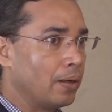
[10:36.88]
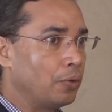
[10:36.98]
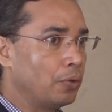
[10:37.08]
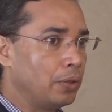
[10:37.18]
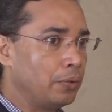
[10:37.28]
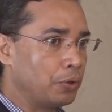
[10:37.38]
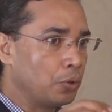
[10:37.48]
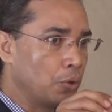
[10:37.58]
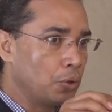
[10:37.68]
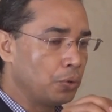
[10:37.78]
You know, if you
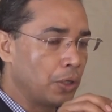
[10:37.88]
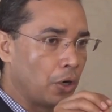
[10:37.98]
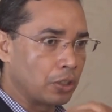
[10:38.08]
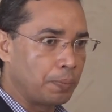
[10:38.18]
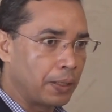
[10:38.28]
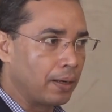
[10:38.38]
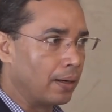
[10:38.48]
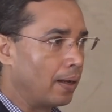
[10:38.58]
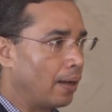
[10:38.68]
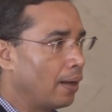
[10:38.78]
go to a
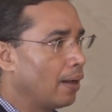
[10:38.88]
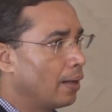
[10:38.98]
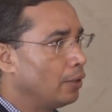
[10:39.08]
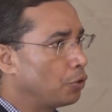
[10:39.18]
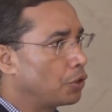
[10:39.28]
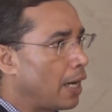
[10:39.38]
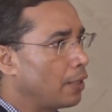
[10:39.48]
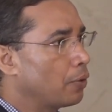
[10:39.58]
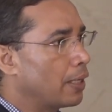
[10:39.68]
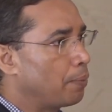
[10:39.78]
hospital, you try
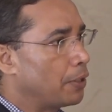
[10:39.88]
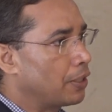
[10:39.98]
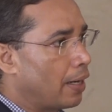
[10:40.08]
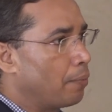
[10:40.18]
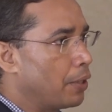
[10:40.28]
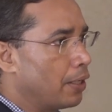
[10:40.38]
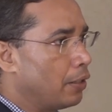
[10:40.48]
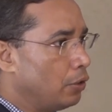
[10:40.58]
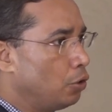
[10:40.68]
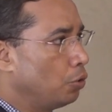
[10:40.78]
to get patient admitted,
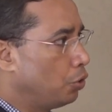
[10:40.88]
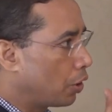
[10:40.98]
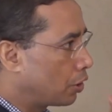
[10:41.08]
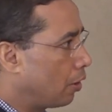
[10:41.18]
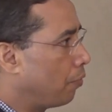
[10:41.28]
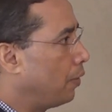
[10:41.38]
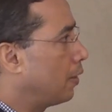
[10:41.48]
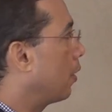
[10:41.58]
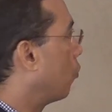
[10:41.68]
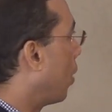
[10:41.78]
you yourself will
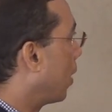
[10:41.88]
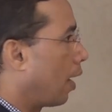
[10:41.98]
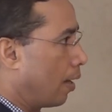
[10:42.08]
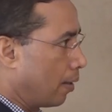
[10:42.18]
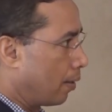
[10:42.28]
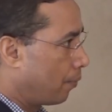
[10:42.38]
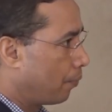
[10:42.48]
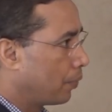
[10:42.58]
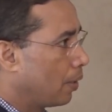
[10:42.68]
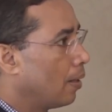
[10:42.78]
take 1 hour.
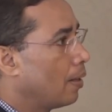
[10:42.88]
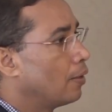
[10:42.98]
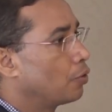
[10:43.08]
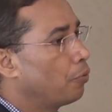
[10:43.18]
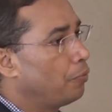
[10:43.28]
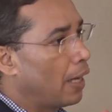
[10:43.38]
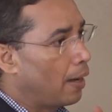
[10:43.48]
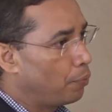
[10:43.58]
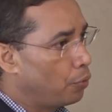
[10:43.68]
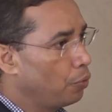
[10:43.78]
So we
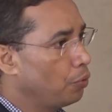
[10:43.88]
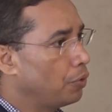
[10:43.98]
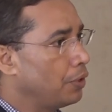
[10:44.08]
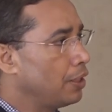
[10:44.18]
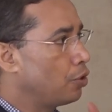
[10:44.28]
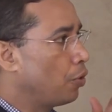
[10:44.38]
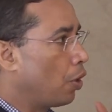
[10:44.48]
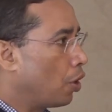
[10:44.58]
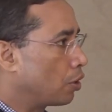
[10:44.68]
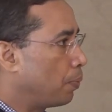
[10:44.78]
have to reach to a
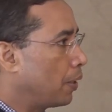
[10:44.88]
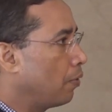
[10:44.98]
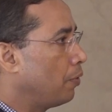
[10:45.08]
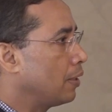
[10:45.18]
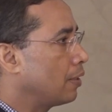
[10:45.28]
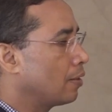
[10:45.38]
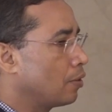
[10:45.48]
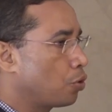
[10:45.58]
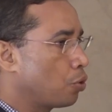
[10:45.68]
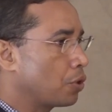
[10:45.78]
hospital which is
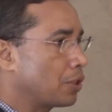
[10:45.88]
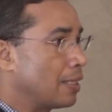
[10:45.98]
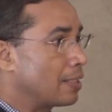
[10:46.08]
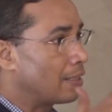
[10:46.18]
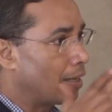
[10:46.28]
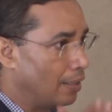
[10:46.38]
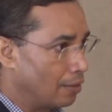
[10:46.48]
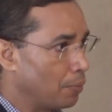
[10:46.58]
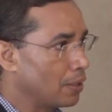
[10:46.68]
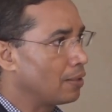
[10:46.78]
stroke
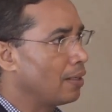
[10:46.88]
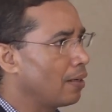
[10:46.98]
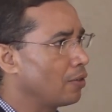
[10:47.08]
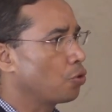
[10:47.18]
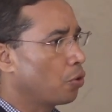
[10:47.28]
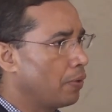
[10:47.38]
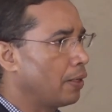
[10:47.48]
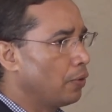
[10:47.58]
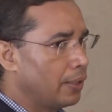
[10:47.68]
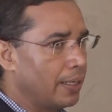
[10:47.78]
sensitized, means their stroke we are
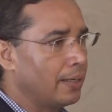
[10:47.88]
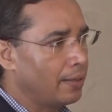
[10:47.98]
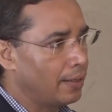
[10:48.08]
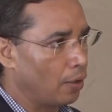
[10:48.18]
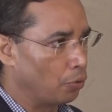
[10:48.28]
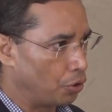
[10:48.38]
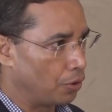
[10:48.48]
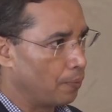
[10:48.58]
doing day in and day out.